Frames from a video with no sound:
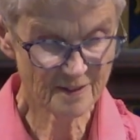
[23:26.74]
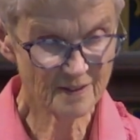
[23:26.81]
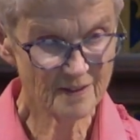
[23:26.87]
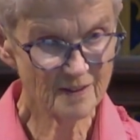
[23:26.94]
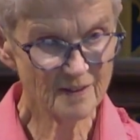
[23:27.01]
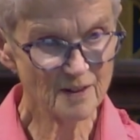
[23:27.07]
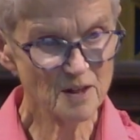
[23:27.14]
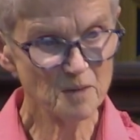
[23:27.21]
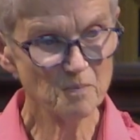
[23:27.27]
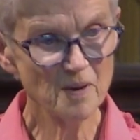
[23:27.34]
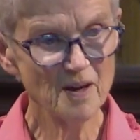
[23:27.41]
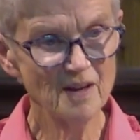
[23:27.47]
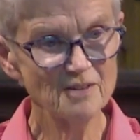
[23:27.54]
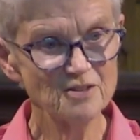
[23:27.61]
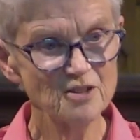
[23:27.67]
Going back
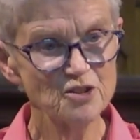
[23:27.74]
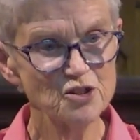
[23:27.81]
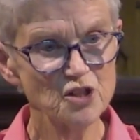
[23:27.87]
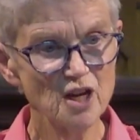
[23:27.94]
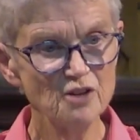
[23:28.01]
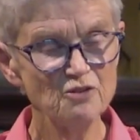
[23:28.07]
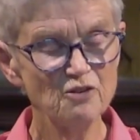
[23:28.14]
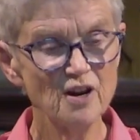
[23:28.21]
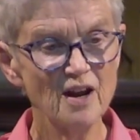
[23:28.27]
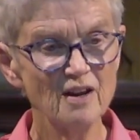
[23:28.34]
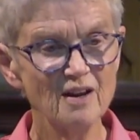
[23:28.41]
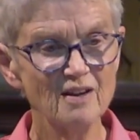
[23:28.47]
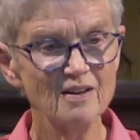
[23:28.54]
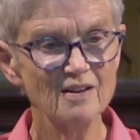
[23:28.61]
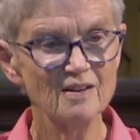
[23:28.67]
to Shadrach,
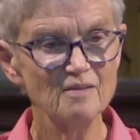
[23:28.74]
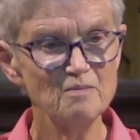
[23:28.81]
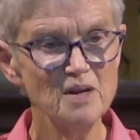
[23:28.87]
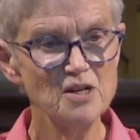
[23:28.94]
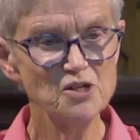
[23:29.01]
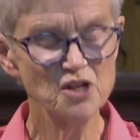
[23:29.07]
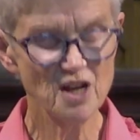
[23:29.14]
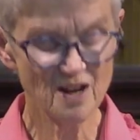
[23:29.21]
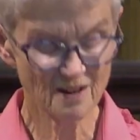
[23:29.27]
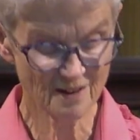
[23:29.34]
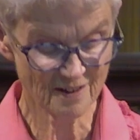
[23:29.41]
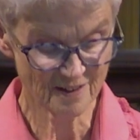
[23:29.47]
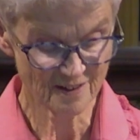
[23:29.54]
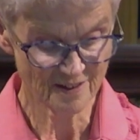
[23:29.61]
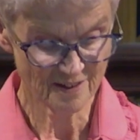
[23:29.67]
Meshach,
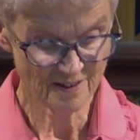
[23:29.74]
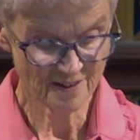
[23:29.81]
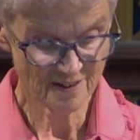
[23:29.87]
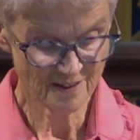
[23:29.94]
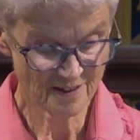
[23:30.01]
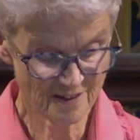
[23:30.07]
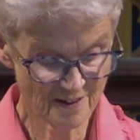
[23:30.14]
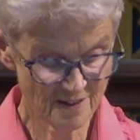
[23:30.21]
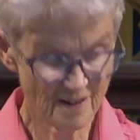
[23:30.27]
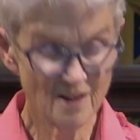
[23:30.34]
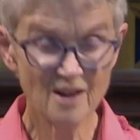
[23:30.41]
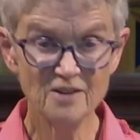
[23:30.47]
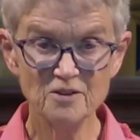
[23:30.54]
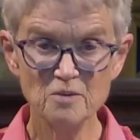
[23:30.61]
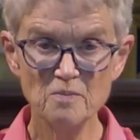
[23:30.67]
and
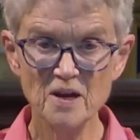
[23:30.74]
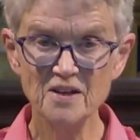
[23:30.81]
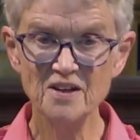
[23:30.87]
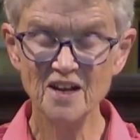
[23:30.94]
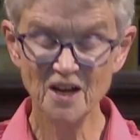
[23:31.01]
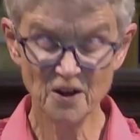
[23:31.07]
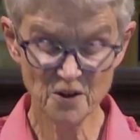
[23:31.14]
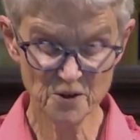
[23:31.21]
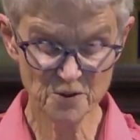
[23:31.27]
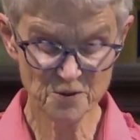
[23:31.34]
Abednego,